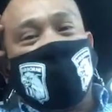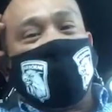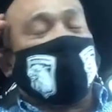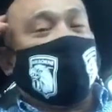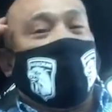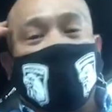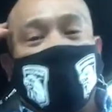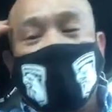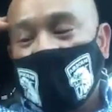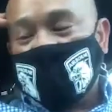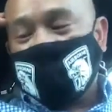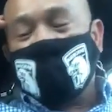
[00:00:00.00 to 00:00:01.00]
Deshaun
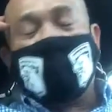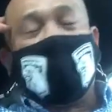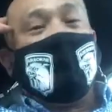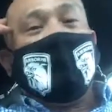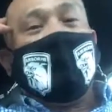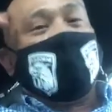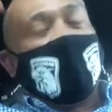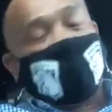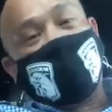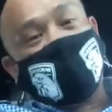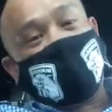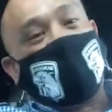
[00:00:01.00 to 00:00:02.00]
Watson, Dak
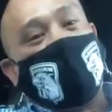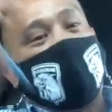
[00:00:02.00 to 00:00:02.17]
Prescott.